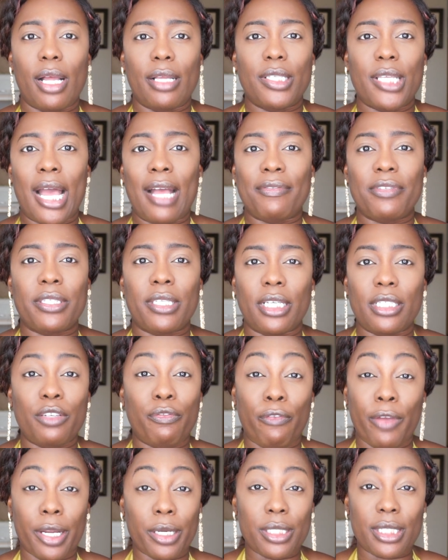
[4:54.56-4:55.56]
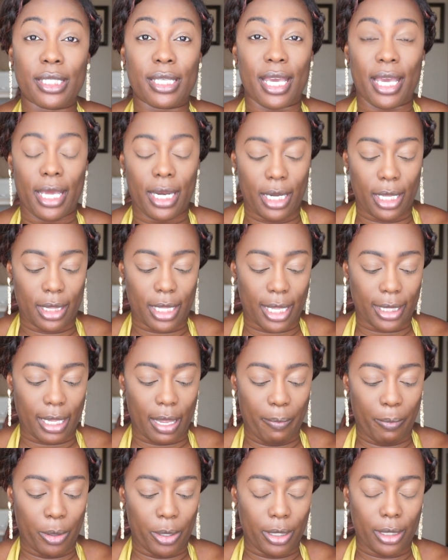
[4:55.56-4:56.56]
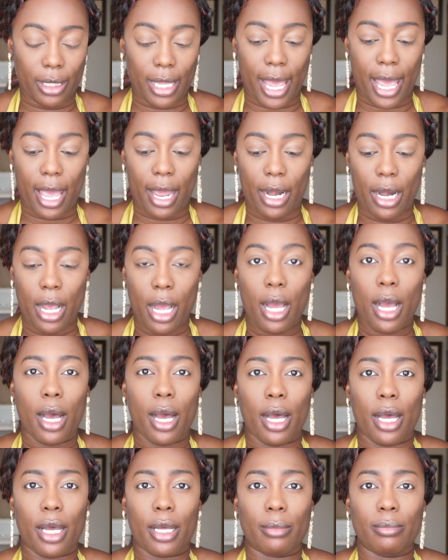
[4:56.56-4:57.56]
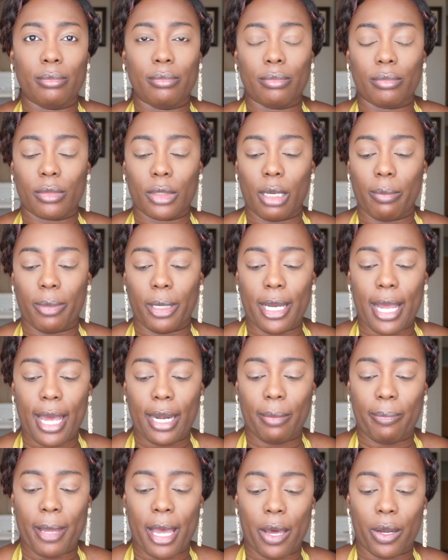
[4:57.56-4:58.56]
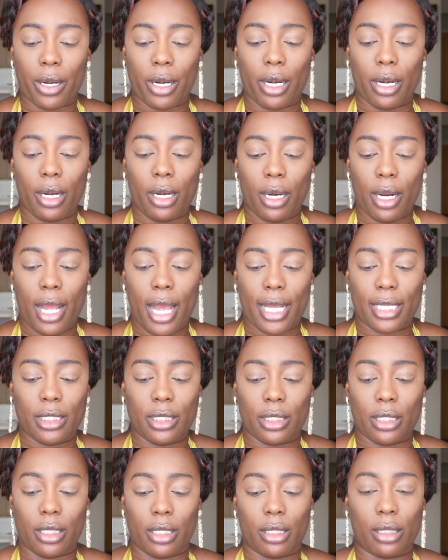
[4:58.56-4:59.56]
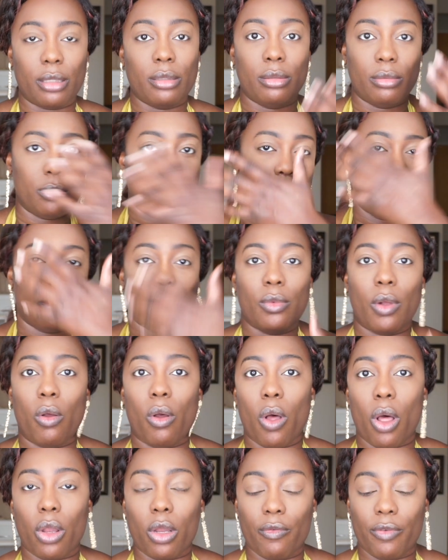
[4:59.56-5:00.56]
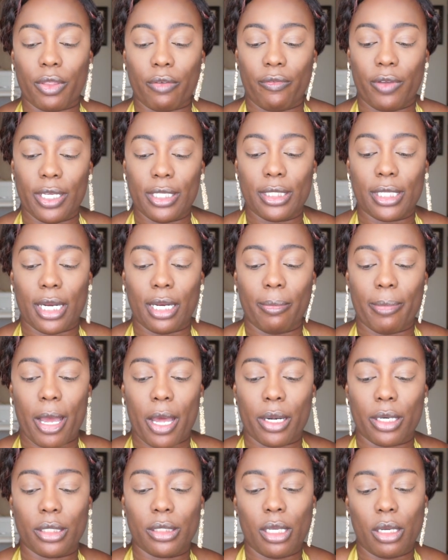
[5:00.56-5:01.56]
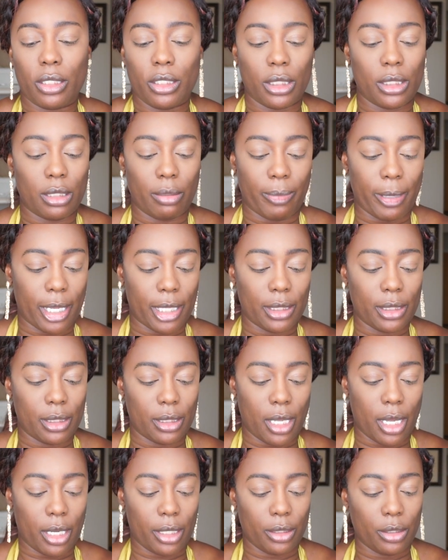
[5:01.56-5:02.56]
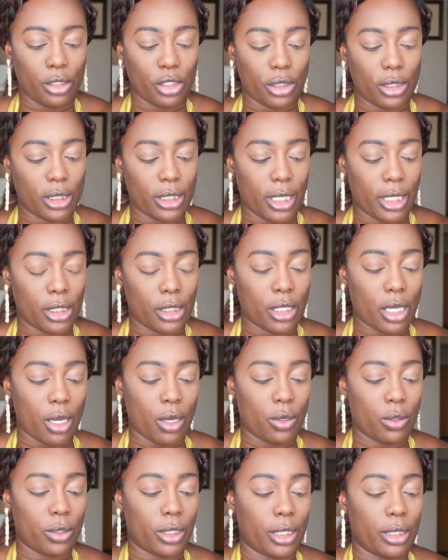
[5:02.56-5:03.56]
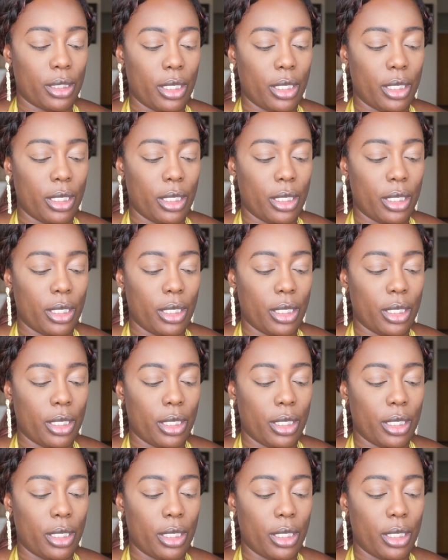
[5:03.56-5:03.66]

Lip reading: have such fair skin that they put that banana powder as their all over the face setting powder. So it just depends on your skin tone